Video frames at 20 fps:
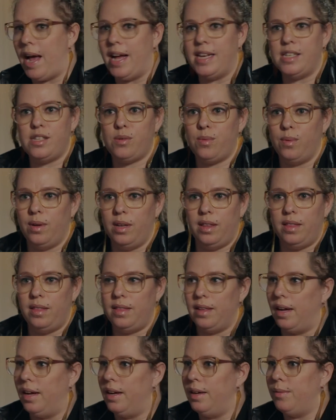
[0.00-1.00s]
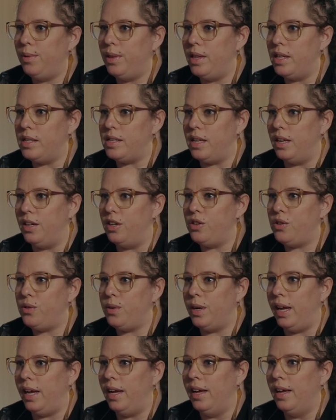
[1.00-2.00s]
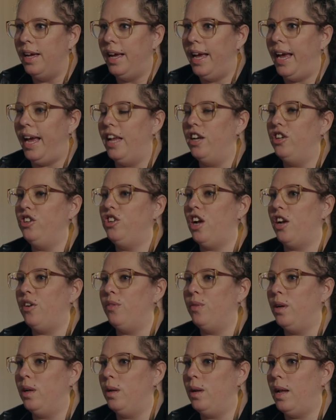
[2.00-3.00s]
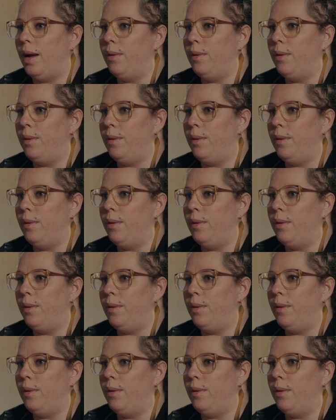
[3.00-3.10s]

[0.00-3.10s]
past with this industry, in general,